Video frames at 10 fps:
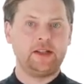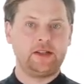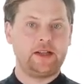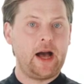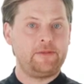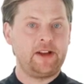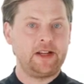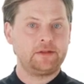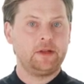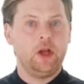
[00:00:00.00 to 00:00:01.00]
the right cooking
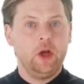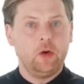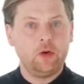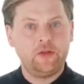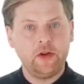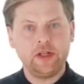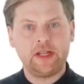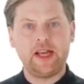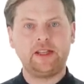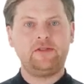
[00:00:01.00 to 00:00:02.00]
path and
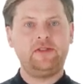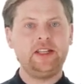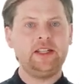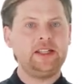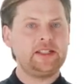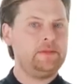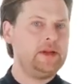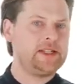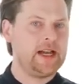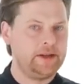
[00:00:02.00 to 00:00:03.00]
pour in 4 liters
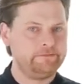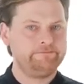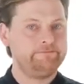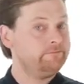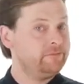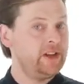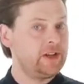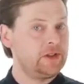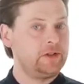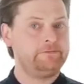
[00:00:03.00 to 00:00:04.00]
of milk.
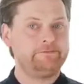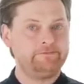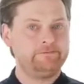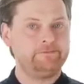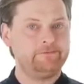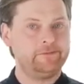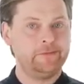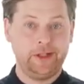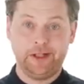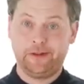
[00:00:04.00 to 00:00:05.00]
Done.
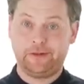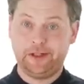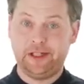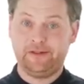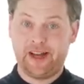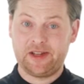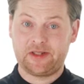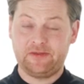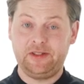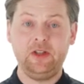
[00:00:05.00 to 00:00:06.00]
You all know how
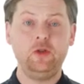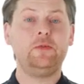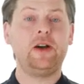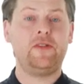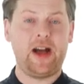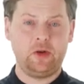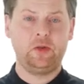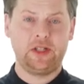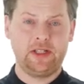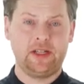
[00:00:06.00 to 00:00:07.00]
closely you have to
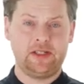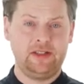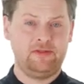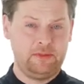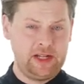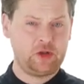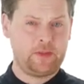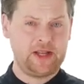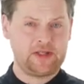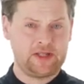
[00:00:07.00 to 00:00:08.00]
watch
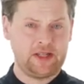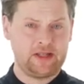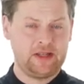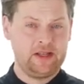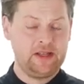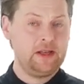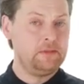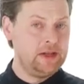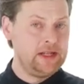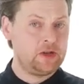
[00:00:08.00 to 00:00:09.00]
dairy-based dishes.
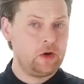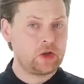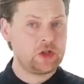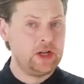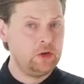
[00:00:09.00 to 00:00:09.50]
Milk boils